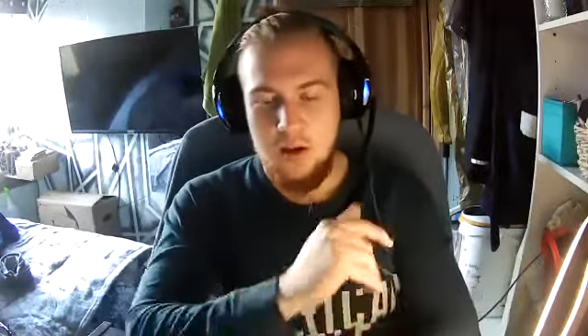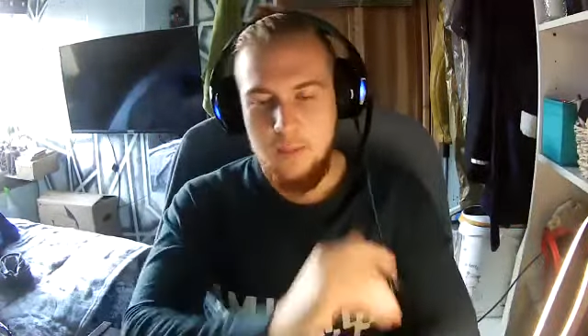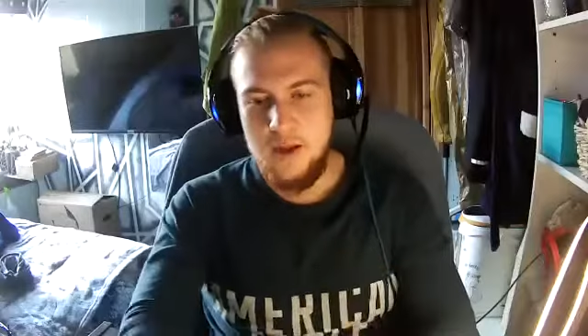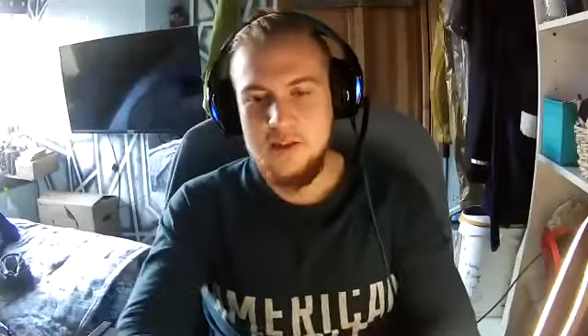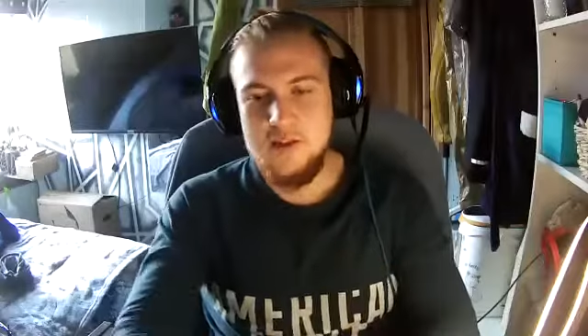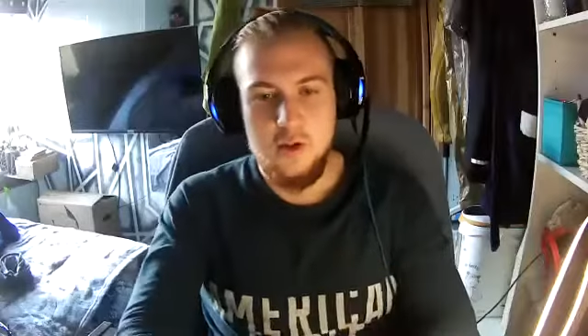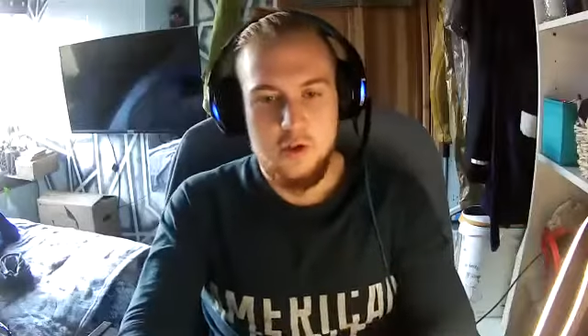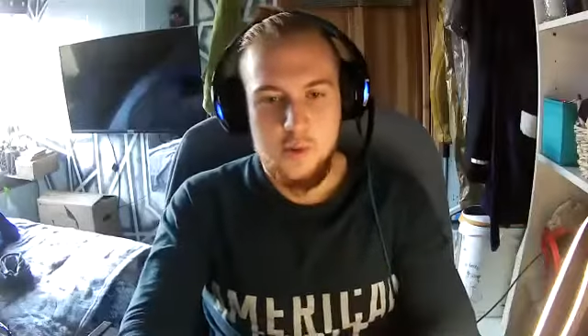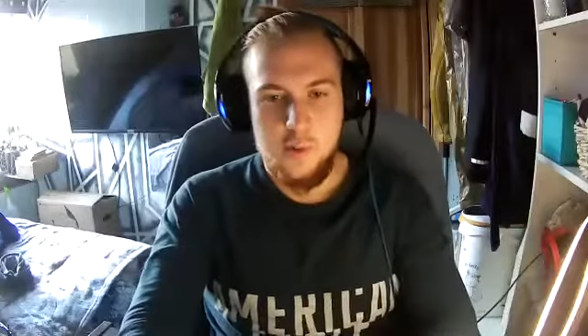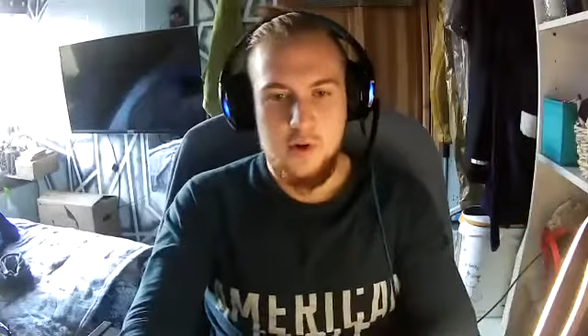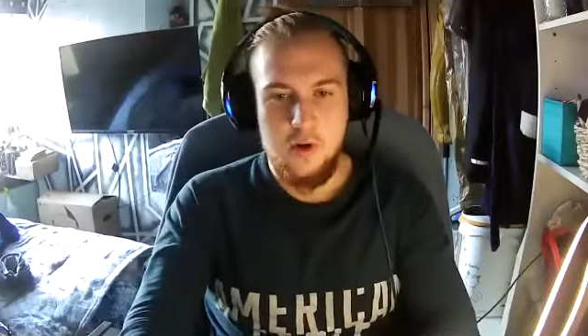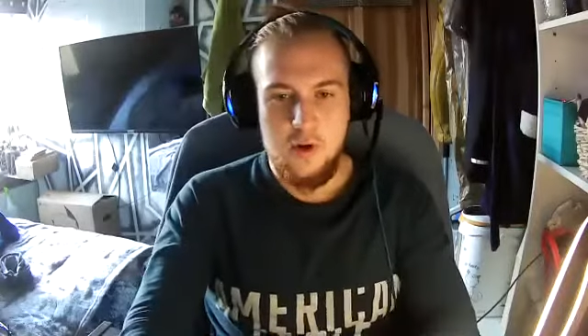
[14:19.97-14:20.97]
amazing
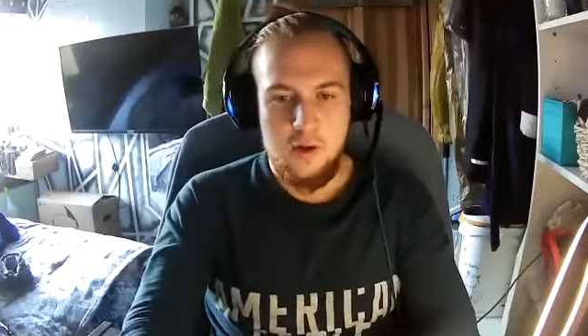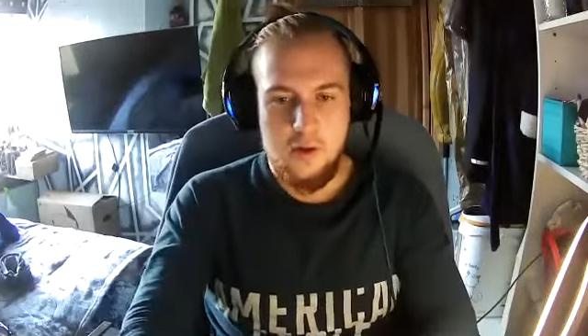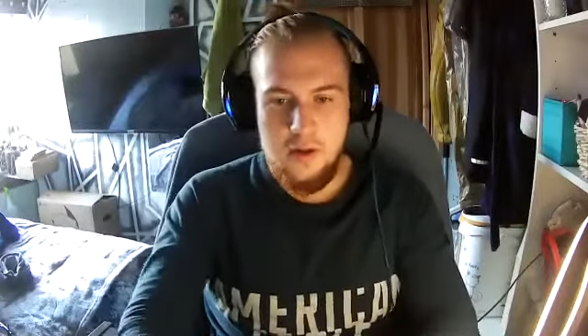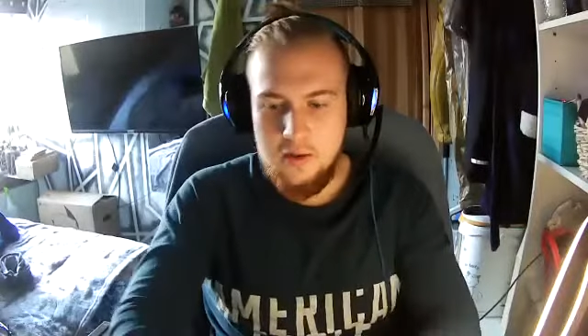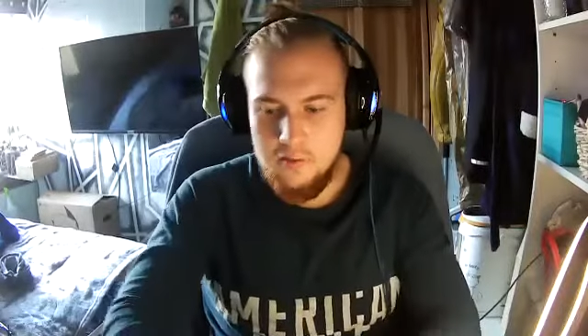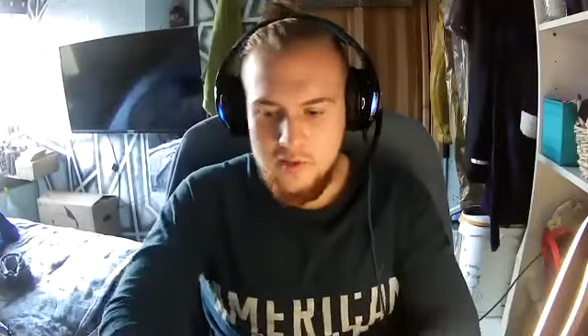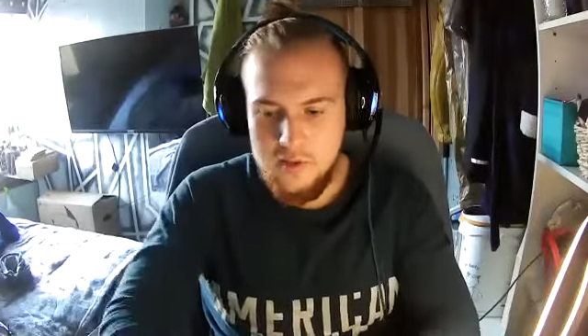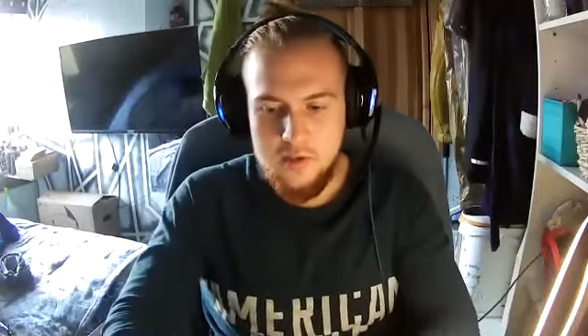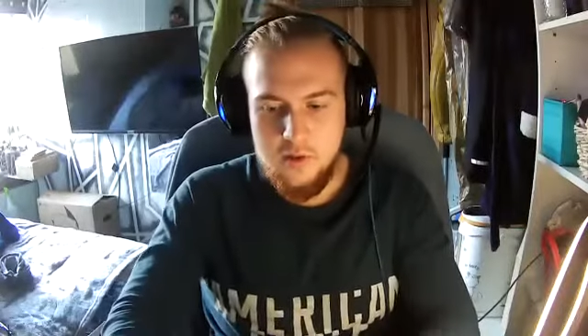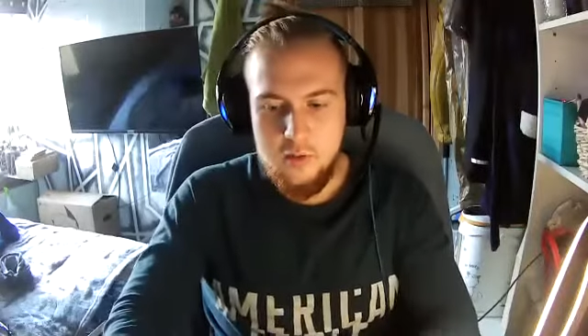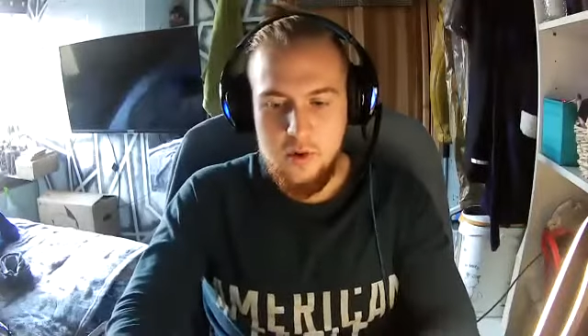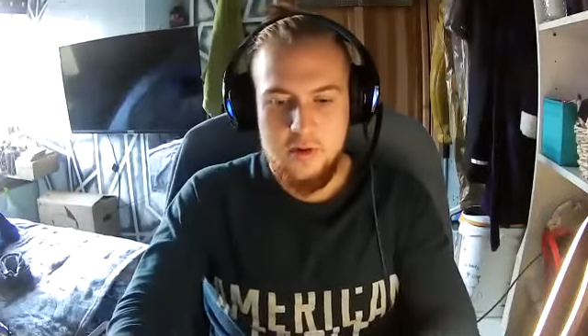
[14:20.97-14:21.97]
entrepreneur, kind of
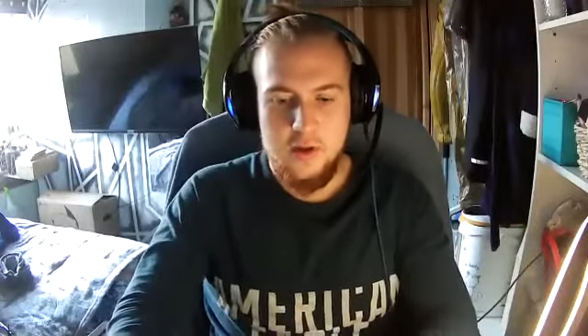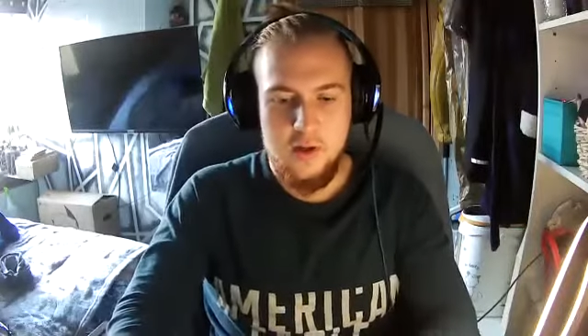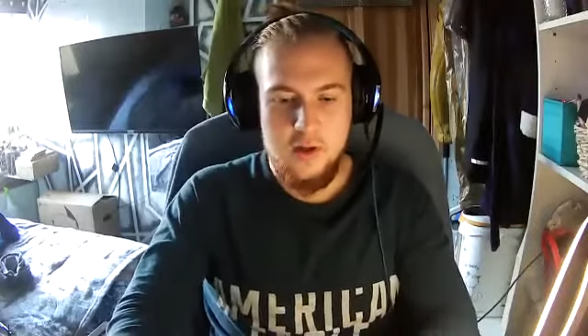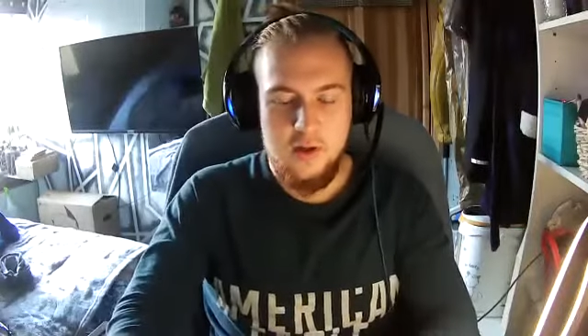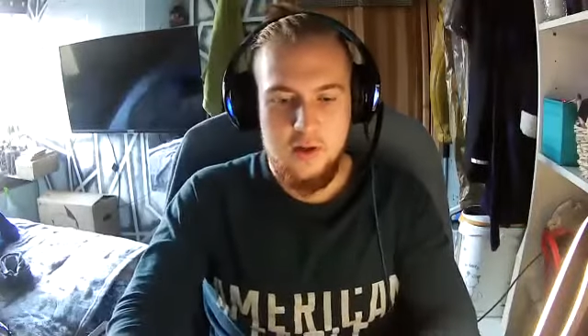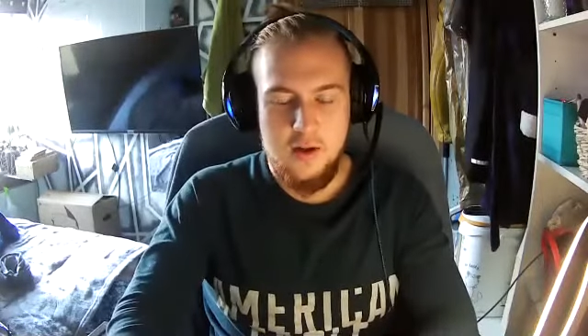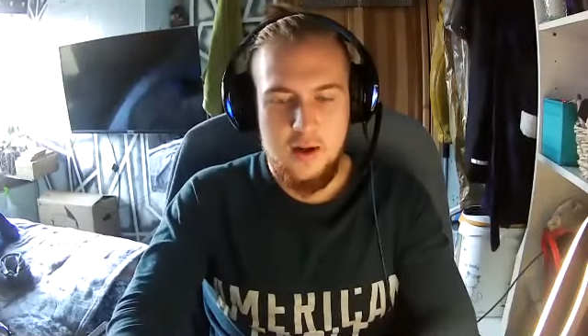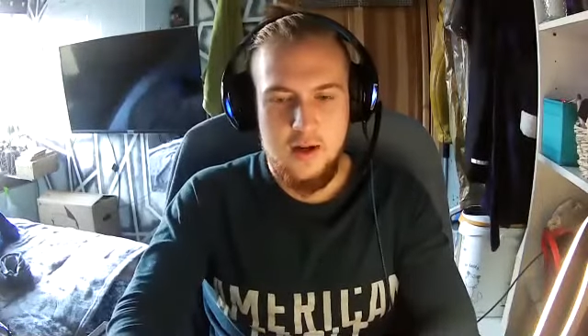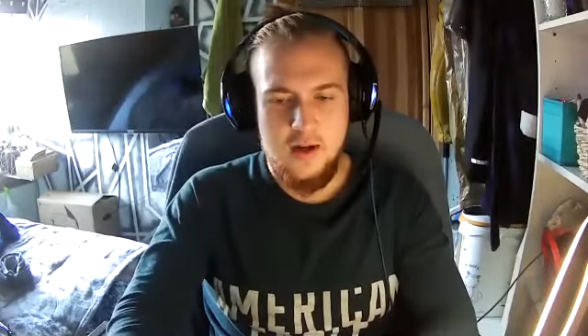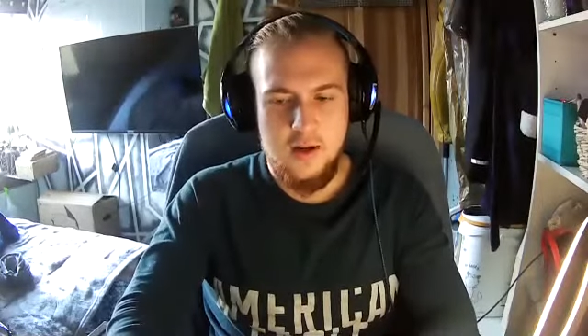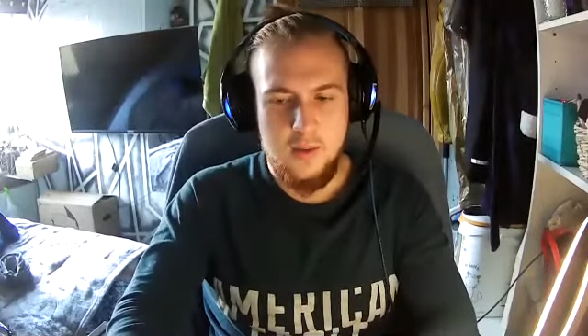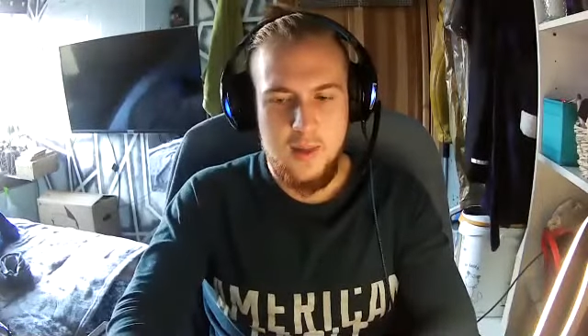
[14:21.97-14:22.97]
leading the world here,
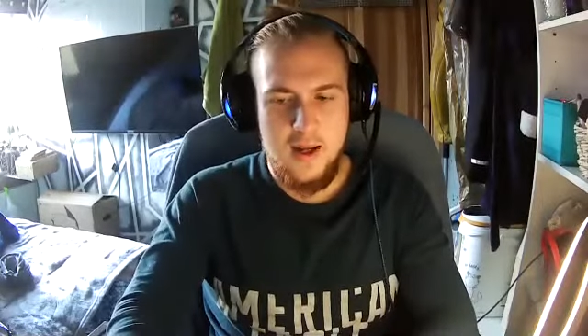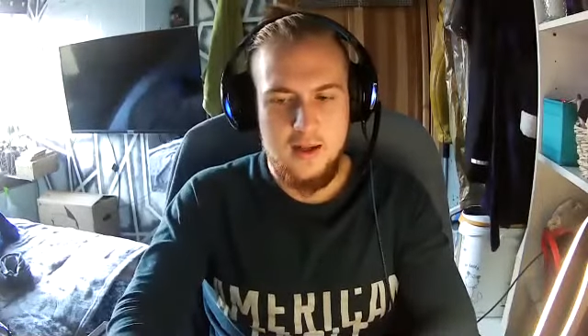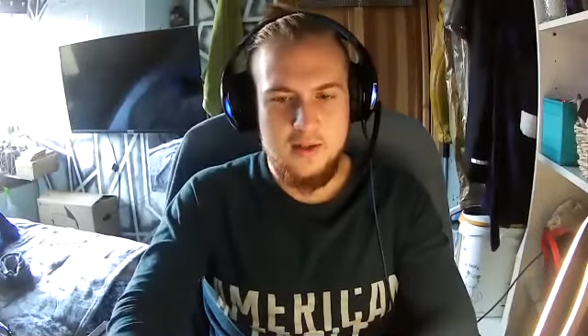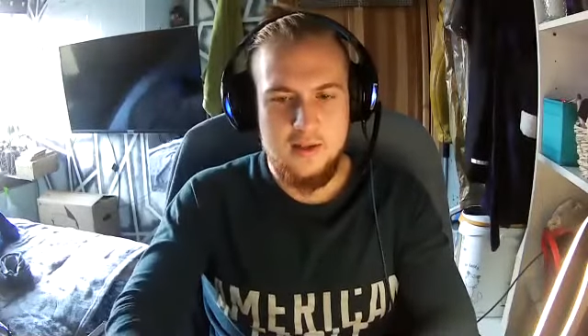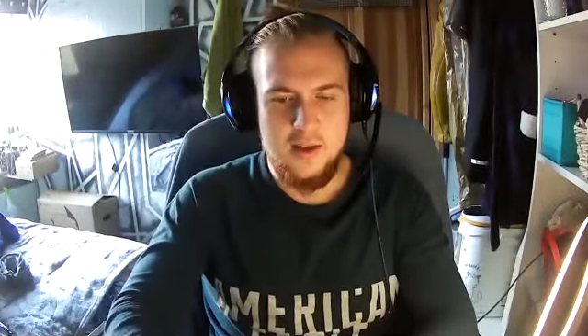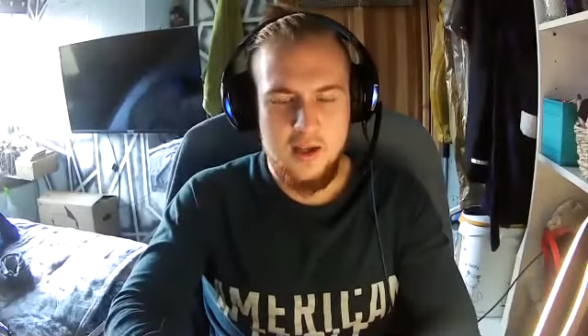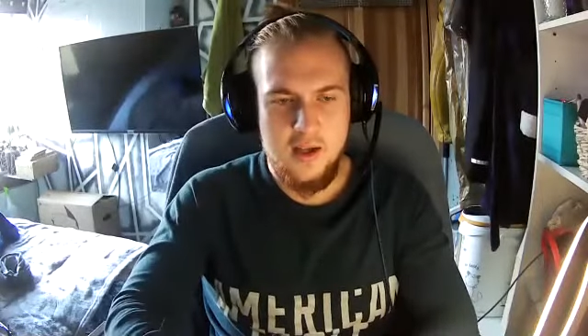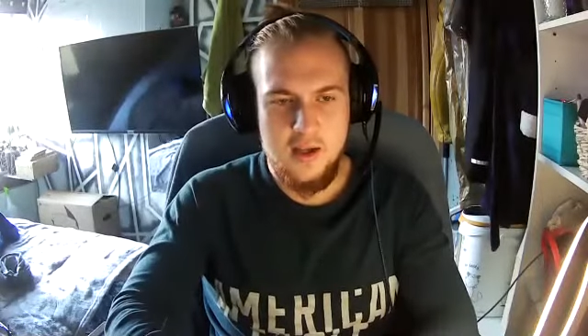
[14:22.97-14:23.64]
and